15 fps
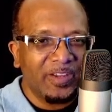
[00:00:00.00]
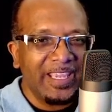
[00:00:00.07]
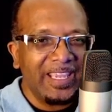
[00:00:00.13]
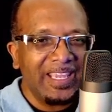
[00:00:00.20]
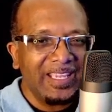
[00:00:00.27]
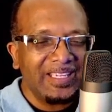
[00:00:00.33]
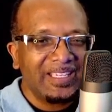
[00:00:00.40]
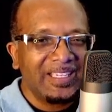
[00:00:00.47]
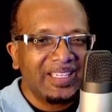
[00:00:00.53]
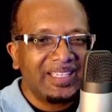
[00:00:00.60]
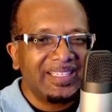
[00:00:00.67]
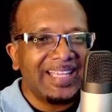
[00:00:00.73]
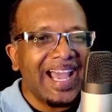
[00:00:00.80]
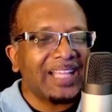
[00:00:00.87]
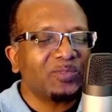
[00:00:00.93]
Okay?
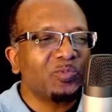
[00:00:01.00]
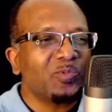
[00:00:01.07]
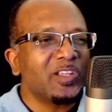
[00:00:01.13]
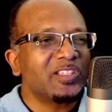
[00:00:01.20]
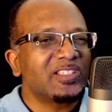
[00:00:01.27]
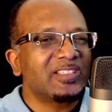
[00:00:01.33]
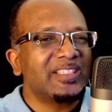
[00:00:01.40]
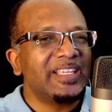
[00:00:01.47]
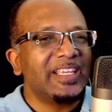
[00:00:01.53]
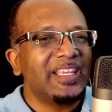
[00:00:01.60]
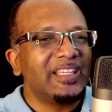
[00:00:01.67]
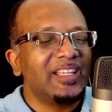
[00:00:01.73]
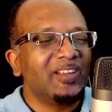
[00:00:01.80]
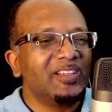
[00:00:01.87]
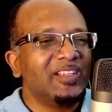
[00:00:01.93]
That was
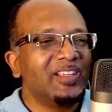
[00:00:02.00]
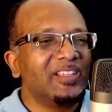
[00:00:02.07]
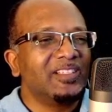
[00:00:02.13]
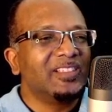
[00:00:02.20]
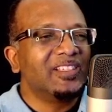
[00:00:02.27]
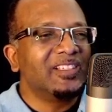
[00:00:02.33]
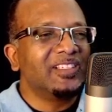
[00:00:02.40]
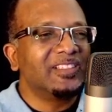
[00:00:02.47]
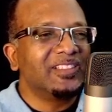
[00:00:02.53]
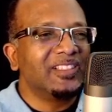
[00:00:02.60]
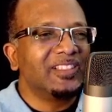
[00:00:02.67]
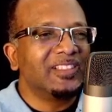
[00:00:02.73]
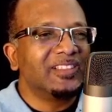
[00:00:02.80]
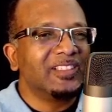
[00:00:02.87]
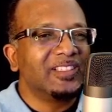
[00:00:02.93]
the, the, the, the,
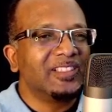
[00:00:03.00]
the,